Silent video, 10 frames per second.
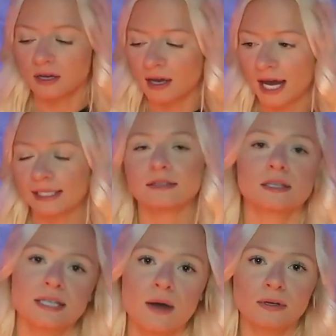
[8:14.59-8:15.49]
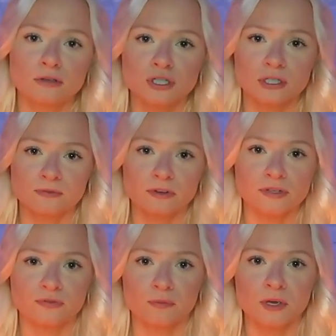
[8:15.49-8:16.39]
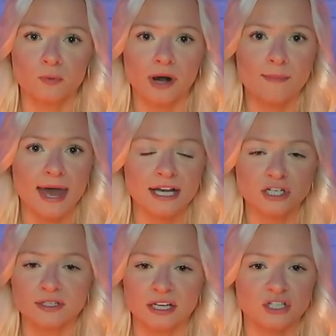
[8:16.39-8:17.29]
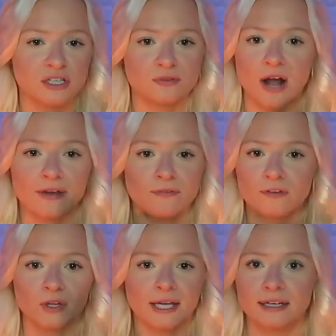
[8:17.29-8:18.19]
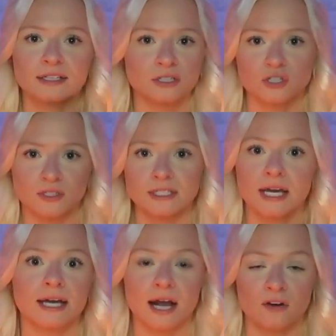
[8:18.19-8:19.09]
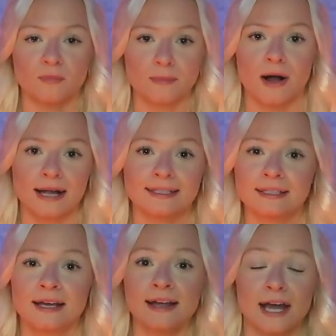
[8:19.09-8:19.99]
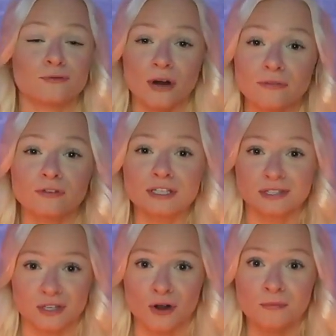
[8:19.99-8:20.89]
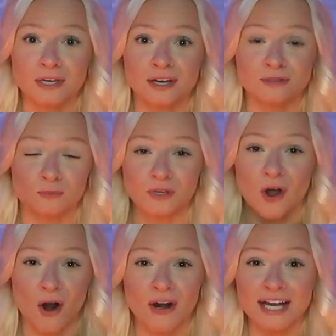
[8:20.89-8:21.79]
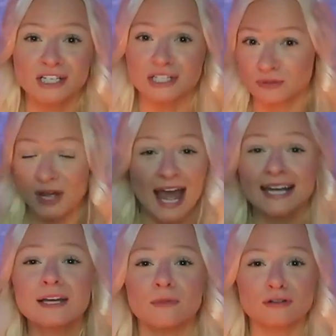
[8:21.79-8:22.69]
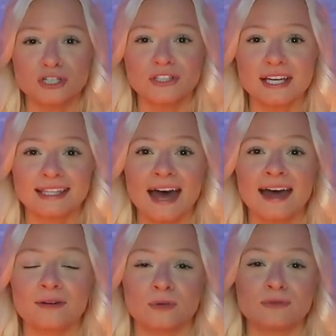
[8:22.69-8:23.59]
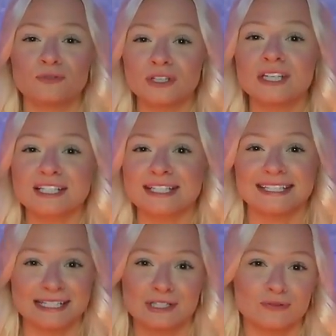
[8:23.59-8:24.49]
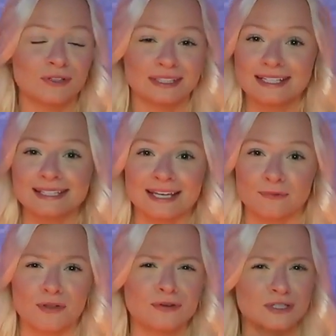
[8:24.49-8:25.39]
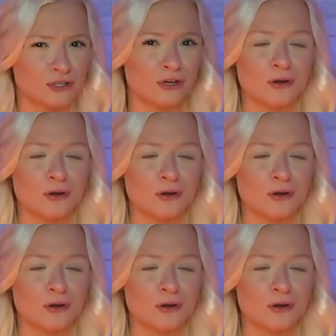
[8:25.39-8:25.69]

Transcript: At least that's how it usually feels for me. When I'm anxious, I feel like I need to just get it out of my body. And rightfully so, because when we are anxious, any emotion like that, we really just need to release it, whether it's good